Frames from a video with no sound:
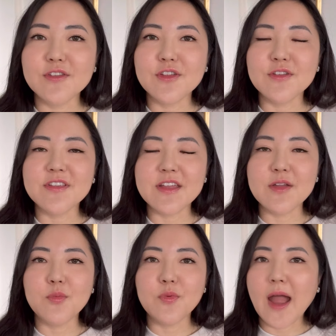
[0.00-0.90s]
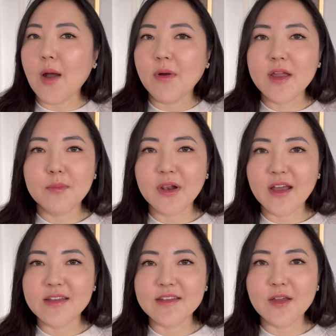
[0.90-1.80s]
to see how I
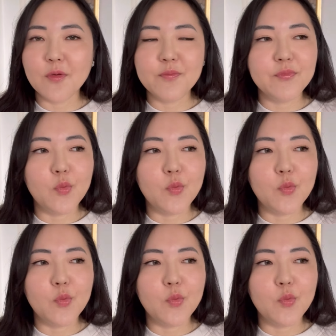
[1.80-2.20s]
applied it,